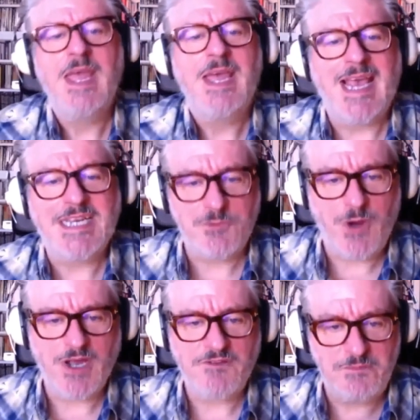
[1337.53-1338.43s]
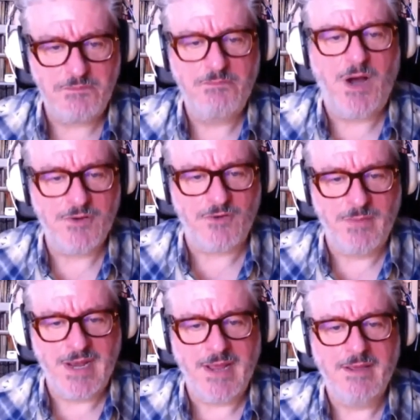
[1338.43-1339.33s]
His wife, Margaret
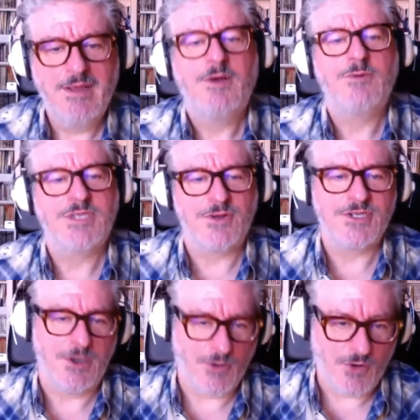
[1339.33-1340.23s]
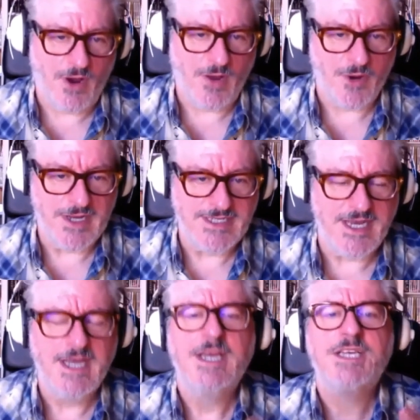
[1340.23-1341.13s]
Miller, was also a crime
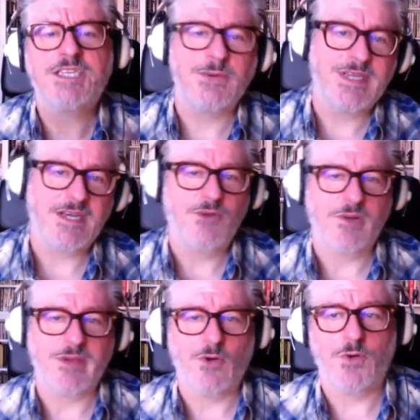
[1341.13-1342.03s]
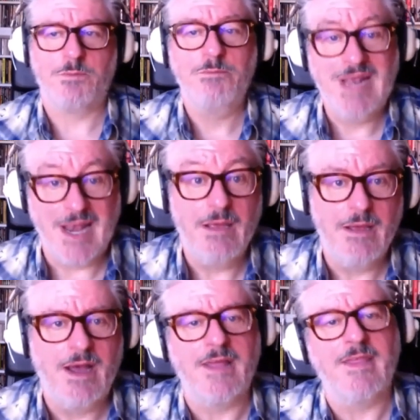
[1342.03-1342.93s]
writer, so he didn't want to be called Miller
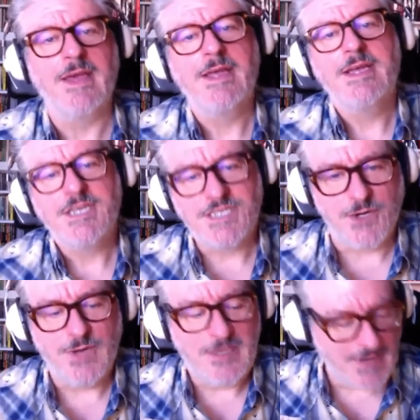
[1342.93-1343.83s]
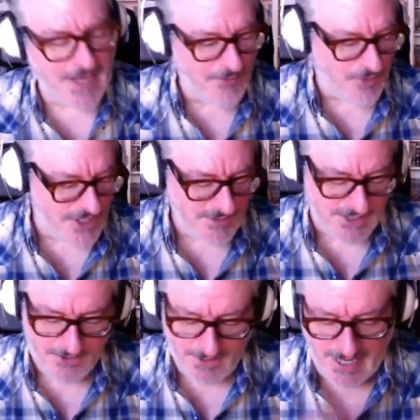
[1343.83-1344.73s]
either. So he became Ross
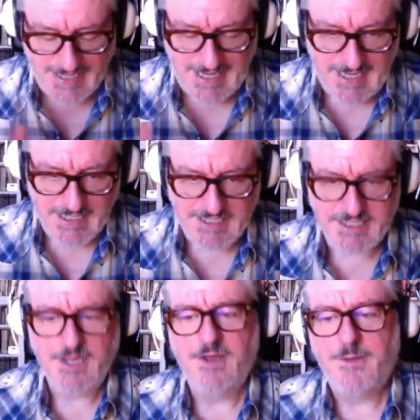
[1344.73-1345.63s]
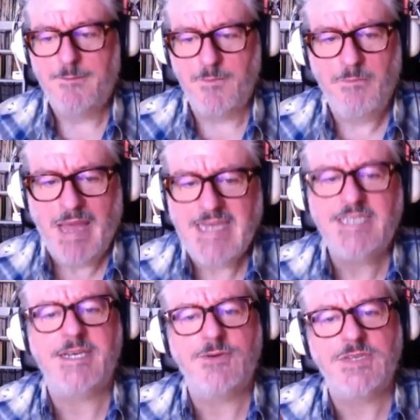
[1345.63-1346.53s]
MacDonald, and his main
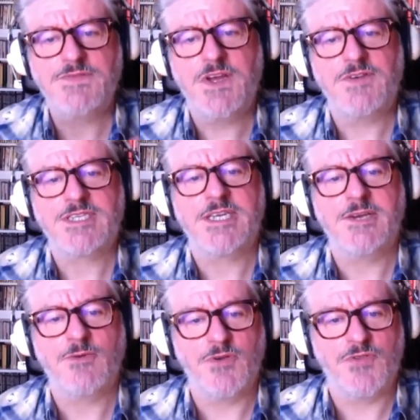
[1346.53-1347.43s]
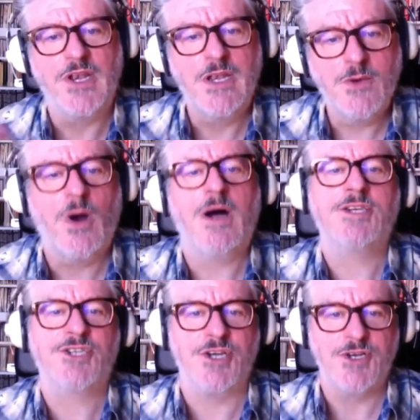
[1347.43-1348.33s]
series of novels that he wrote, the Lou
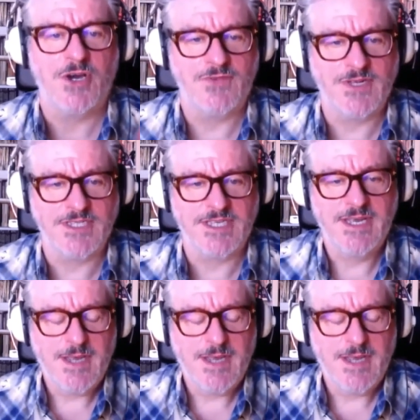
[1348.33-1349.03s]
Archer novels,